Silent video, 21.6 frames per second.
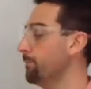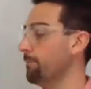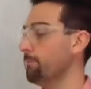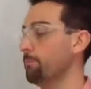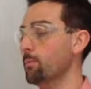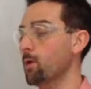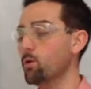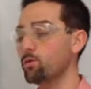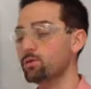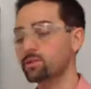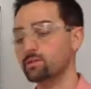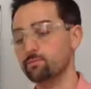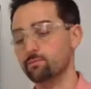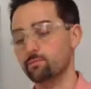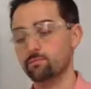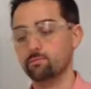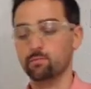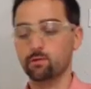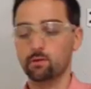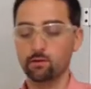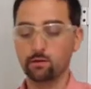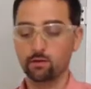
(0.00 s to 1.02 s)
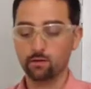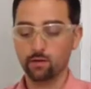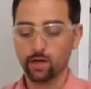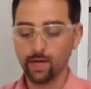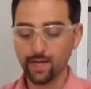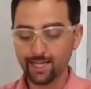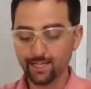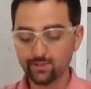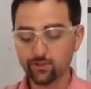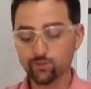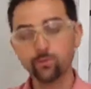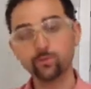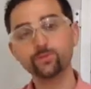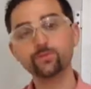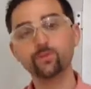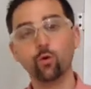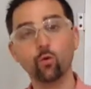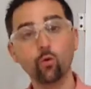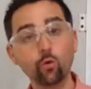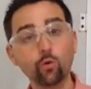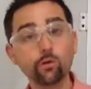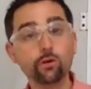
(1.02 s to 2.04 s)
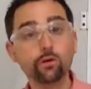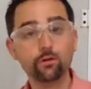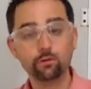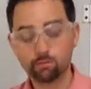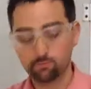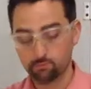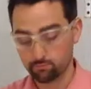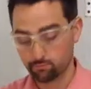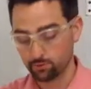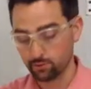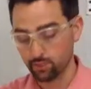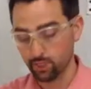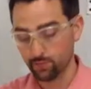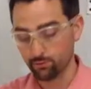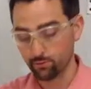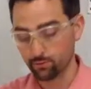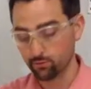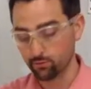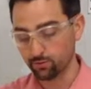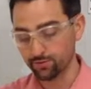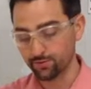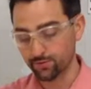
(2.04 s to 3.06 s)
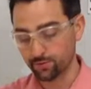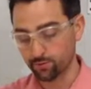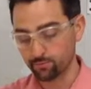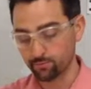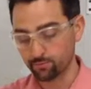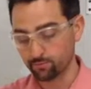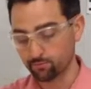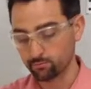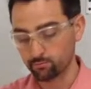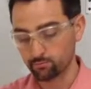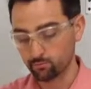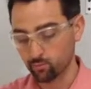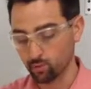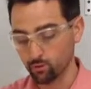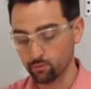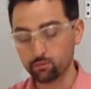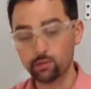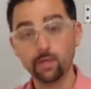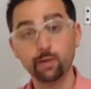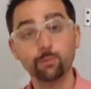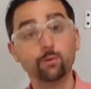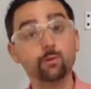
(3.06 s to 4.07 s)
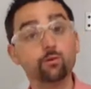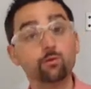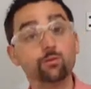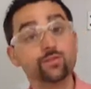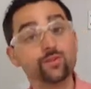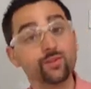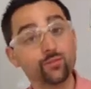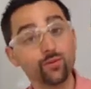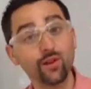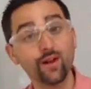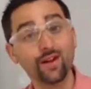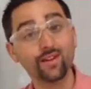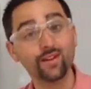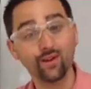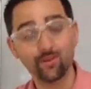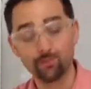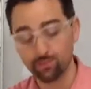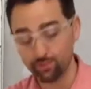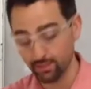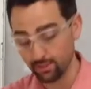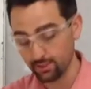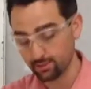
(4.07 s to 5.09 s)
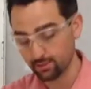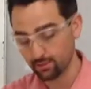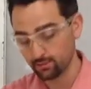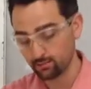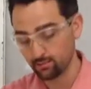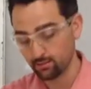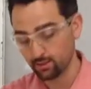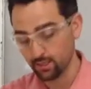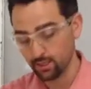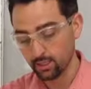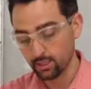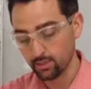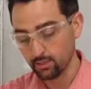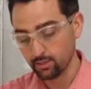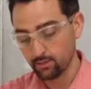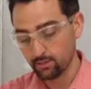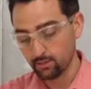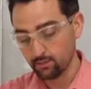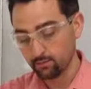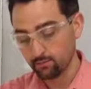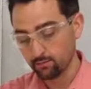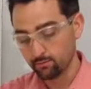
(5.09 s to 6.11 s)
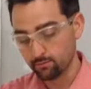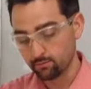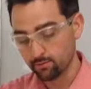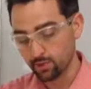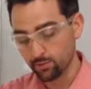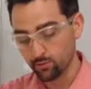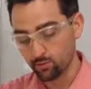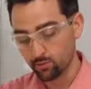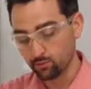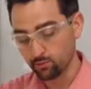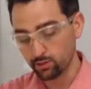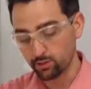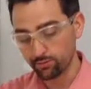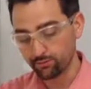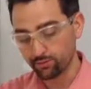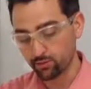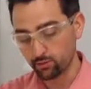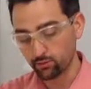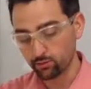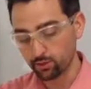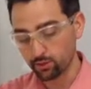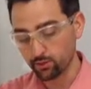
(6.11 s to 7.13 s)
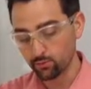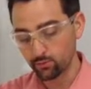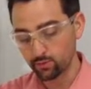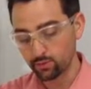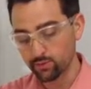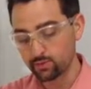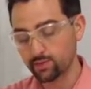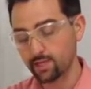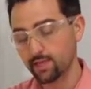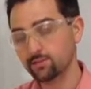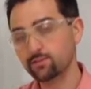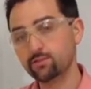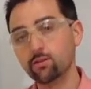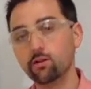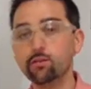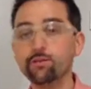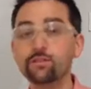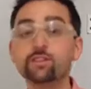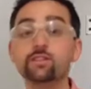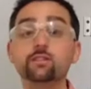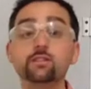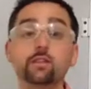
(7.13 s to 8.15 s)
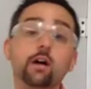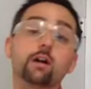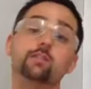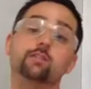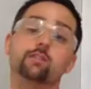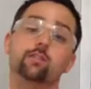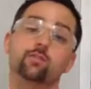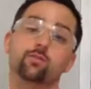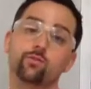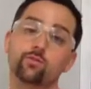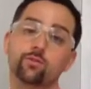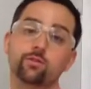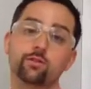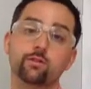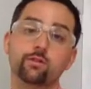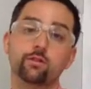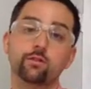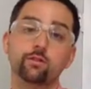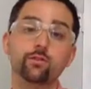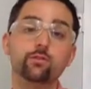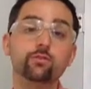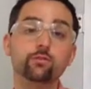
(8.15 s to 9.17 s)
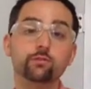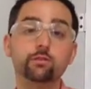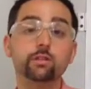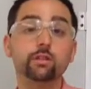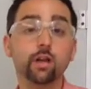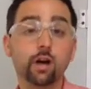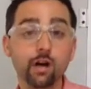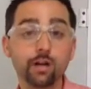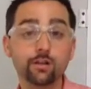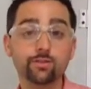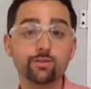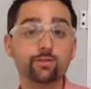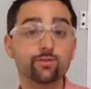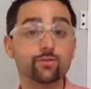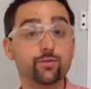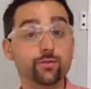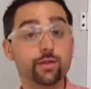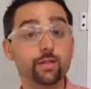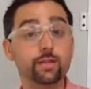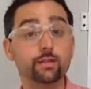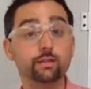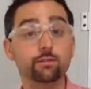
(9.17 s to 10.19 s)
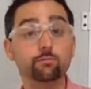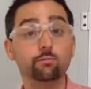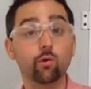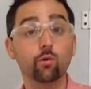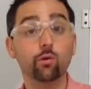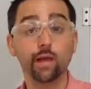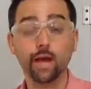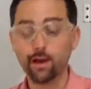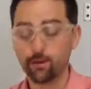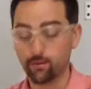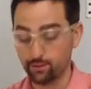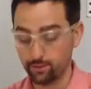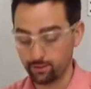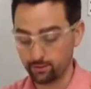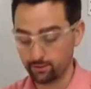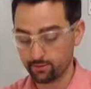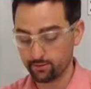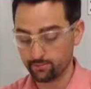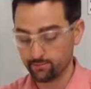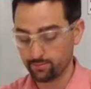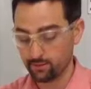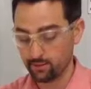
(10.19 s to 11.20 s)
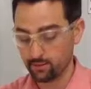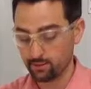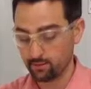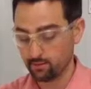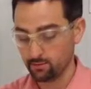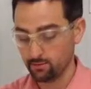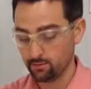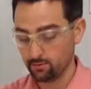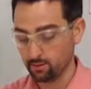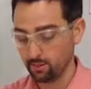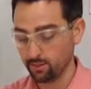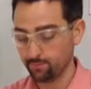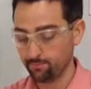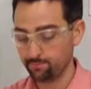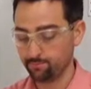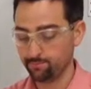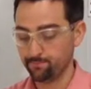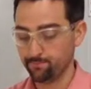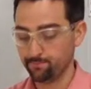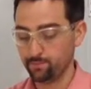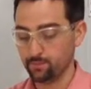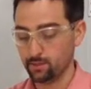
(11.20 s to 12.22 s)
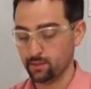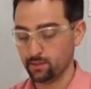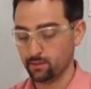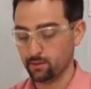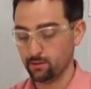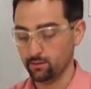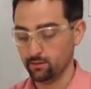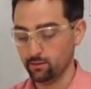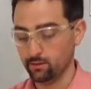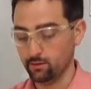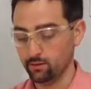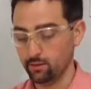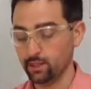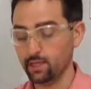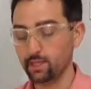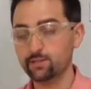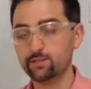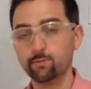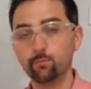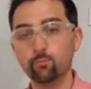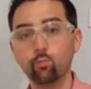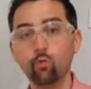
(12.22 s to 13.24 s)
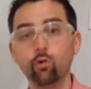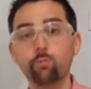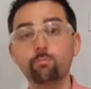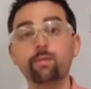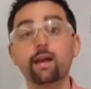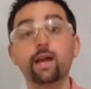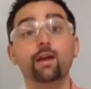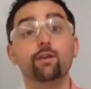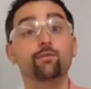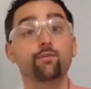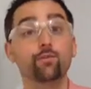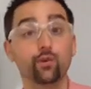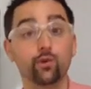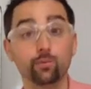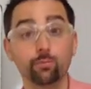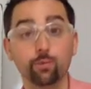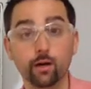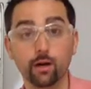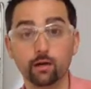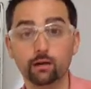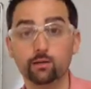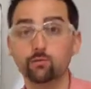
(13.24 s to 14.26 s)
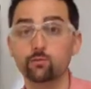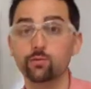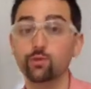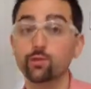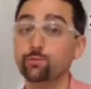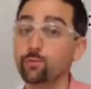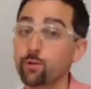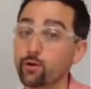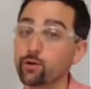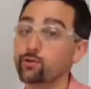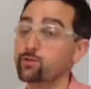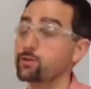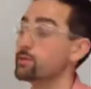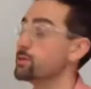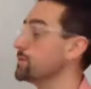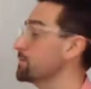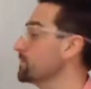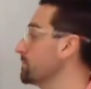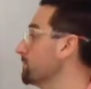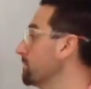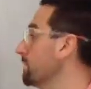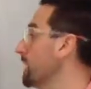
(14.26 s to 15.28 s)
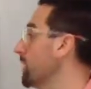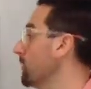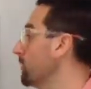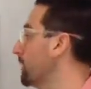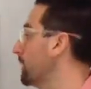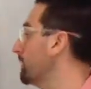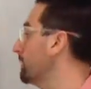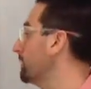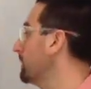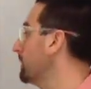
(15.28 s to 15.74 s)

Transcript: Most high schools order chemicals from chemical supply companies, and typically if they're liquids, that's called the stock solution. They're usually concentrated molarities. Okay? You get more bang for your buck when you purchase that way.